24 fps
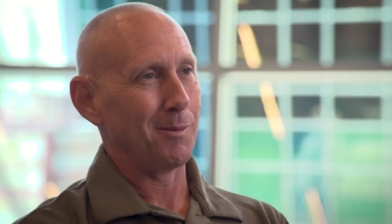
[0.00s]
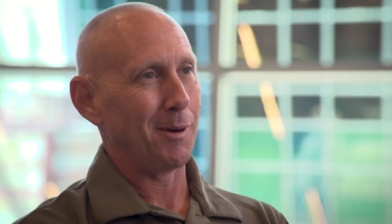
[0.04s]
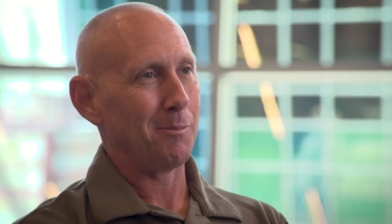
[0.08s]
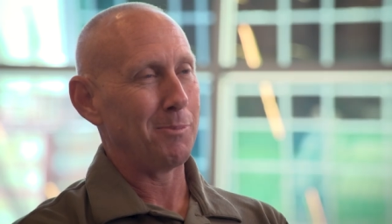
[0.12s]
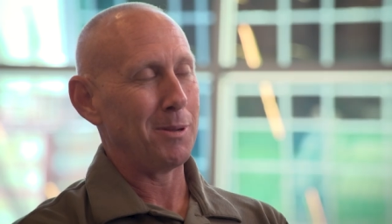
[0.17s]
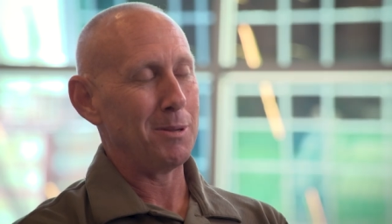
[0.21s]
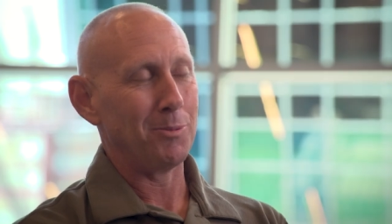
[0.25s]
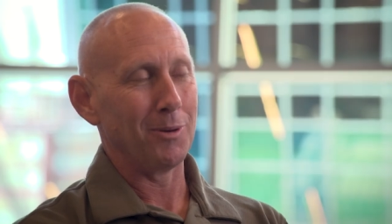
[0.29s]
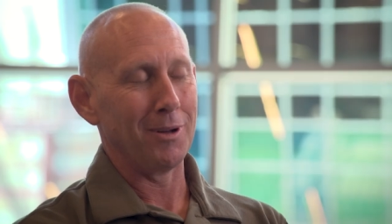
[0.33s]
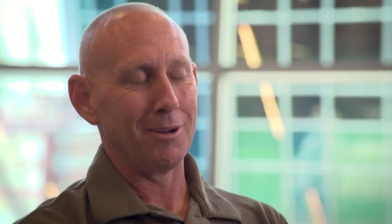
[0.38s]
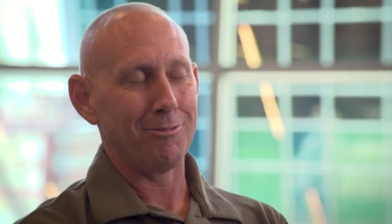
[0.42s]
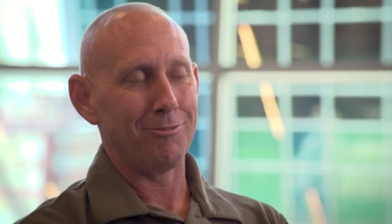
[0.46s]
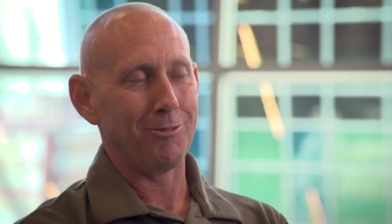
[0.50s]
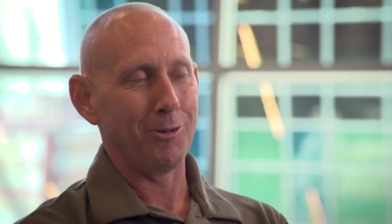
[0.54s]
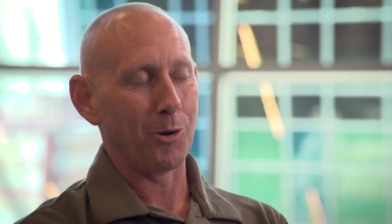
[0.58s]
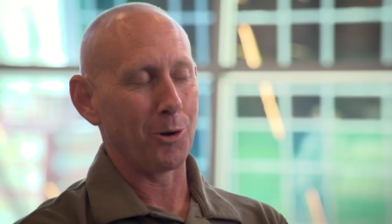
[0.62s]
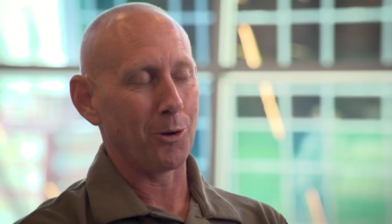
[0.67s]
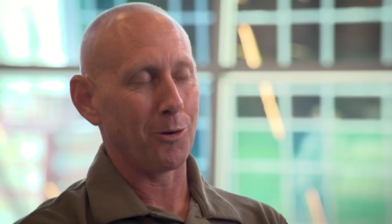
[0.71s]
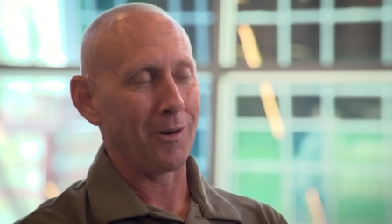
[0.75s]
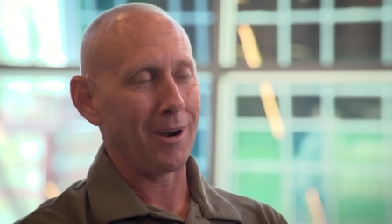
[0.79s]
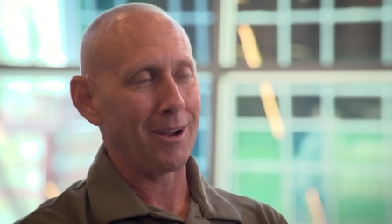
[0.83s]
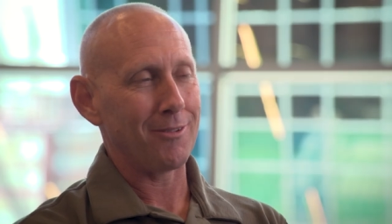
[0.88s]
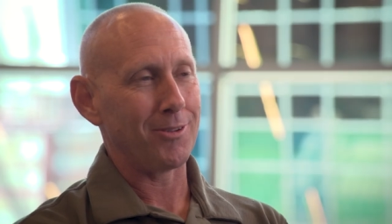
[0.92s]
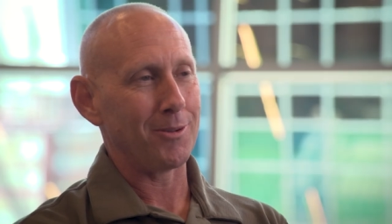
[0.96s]
about people have
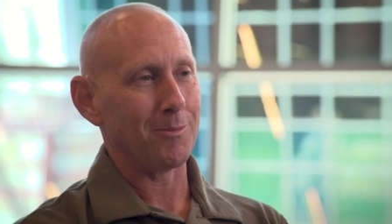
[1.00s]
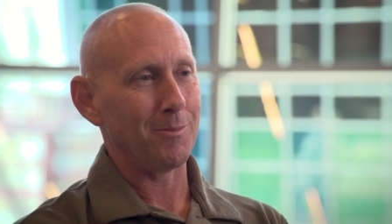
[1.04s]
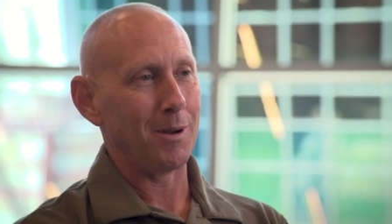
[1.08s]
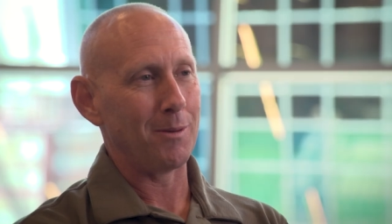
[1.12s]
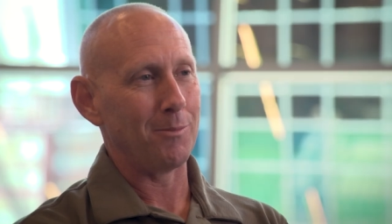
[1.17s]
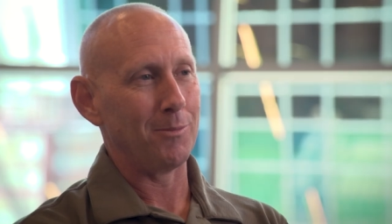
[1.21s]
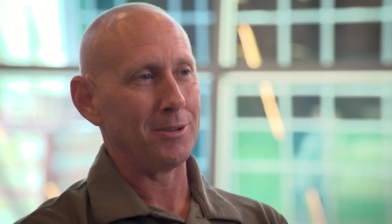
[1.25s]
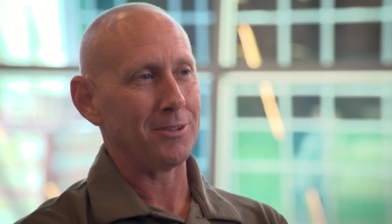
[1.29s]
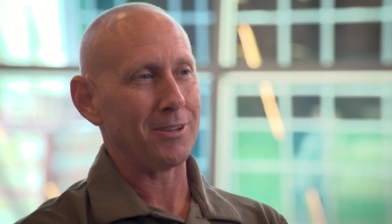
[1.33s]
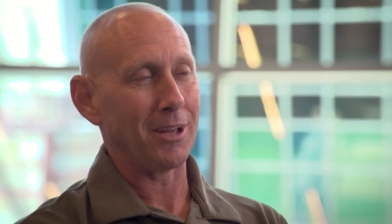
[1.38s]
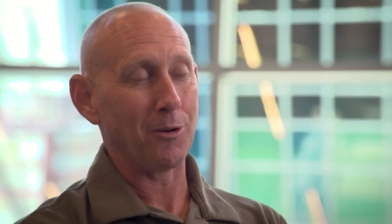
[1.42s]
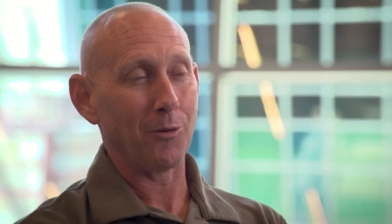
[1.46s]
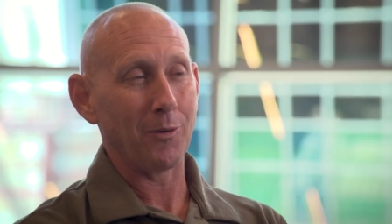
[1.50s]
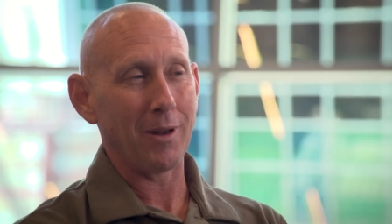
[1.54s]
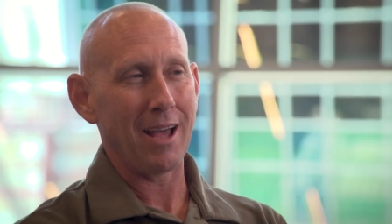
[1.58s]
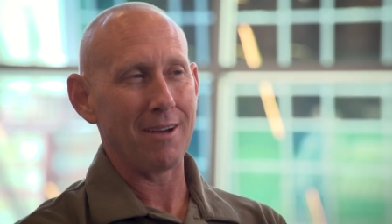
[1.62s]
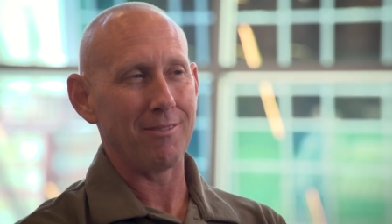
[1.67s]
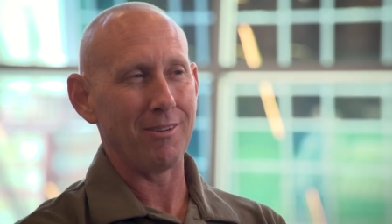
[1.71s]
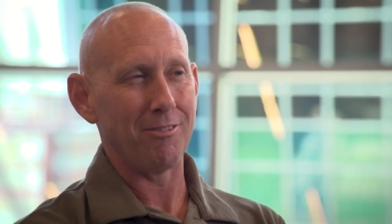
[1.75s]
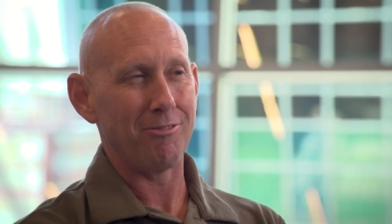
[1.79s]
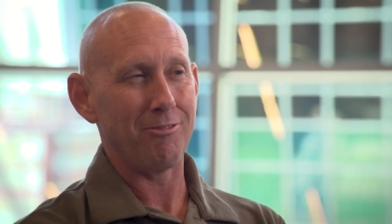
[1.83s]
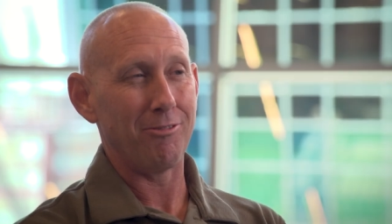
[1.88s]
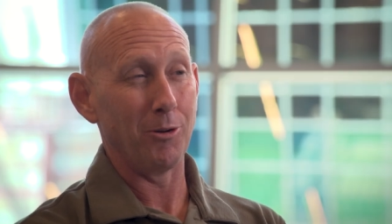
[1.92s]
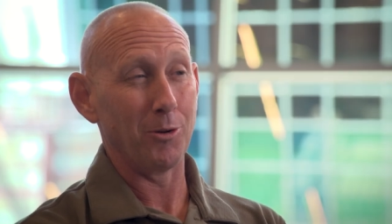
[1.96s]
photographic memories. I don't
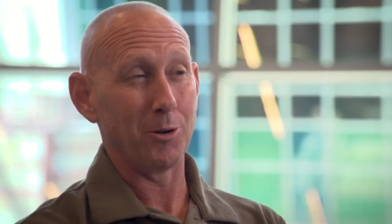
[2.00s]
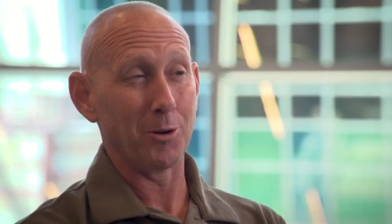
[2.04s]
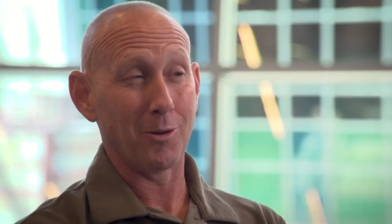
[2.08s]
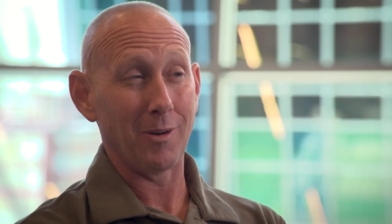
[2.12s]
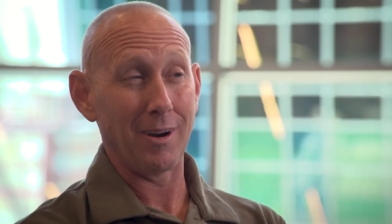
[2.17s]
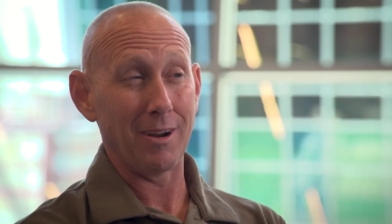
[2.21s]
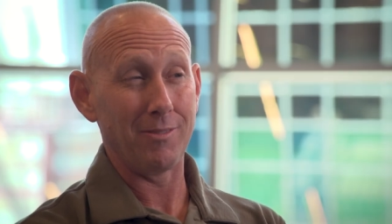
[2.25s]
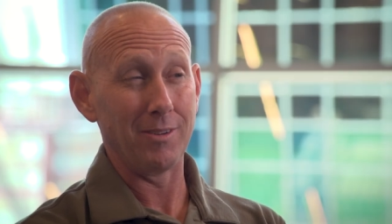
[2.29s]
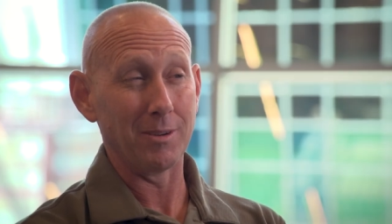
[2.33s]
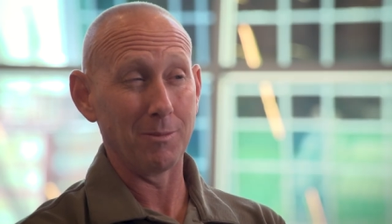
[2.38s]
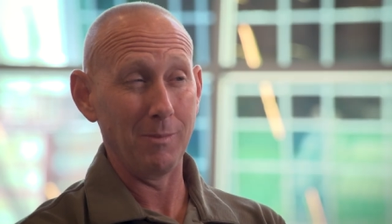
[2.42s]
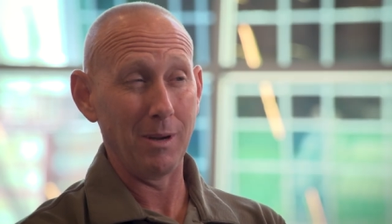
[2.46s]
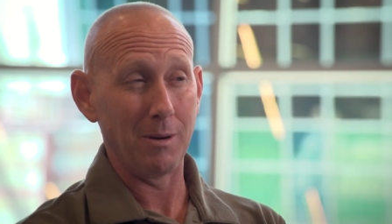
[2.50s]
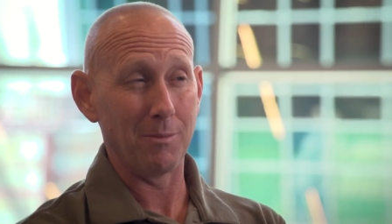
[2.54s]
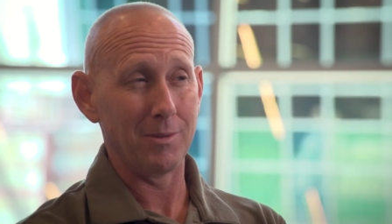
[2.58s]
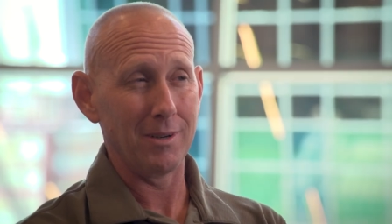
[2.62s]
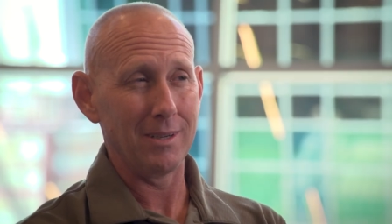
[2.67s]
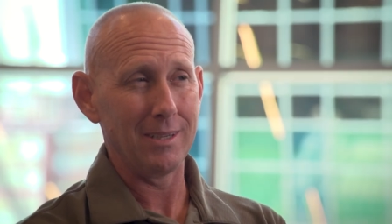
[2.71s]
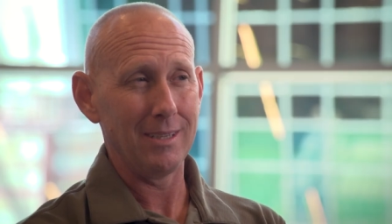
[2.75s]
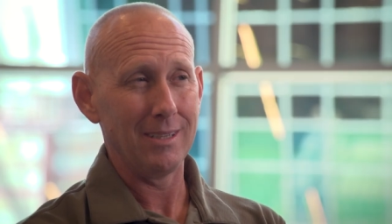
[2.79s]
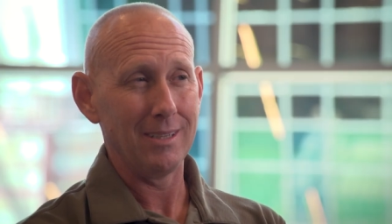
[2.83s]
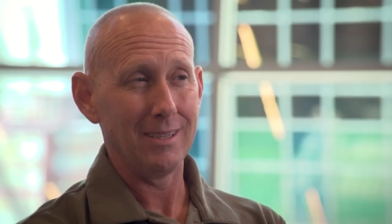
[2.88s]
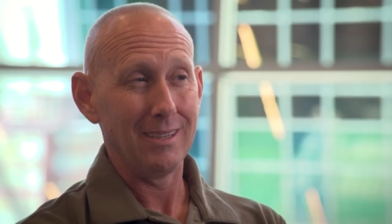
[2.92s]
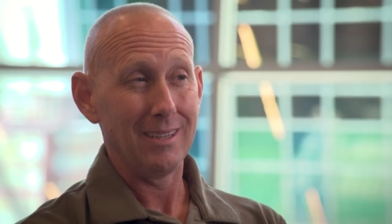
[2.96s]
have a photographic
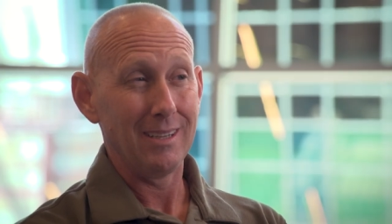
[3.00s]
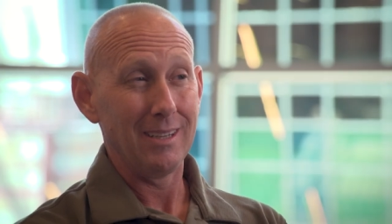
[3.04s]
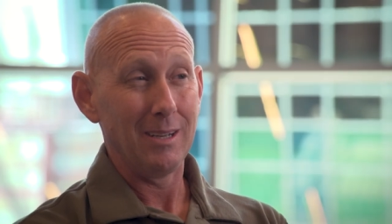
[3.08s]
memory,